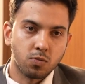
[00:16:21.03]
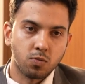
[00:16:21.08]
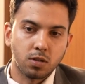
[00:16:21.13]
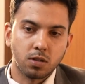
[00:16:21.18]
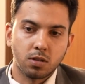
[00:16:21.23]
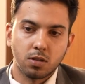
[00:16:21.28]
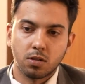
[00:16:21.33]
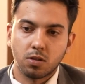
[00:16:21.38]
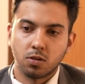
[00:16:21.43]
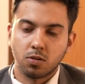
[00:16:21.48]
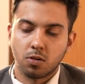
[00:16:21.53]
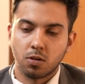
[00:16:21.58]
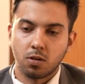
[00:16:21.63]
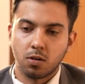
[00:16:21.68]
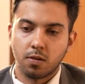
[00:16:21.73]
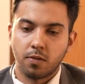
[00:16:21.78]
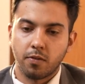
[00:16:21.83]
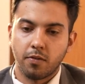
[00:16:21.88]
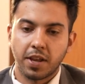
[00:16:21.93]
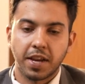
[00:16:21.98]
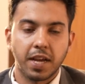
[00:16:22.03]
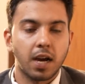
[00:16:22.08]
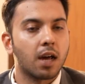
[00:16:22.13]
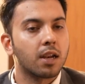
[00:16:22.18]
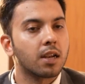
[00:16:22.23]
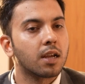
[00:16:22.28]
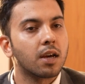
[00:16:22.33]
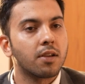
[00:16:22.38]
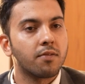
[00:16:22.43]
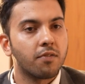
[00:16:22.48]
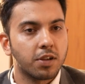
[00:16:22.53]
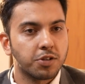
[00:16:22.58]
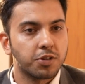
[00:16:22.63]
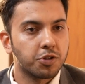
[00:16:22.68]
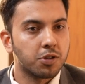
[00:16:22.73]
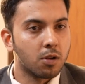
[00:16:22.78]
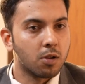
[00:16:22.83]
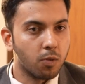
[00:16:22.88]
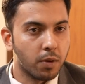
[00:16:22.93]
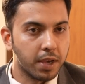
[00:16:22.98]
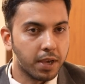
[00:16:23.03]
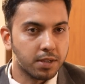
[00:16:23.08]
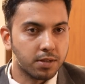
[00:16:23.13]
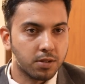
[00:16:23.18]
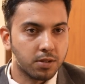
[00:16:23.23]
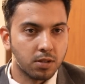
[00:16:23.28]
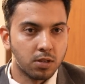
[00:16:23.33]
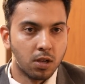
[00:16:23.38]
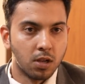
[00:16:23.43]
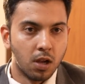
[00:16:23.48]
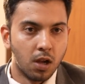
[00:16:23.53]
with very unconventional ways,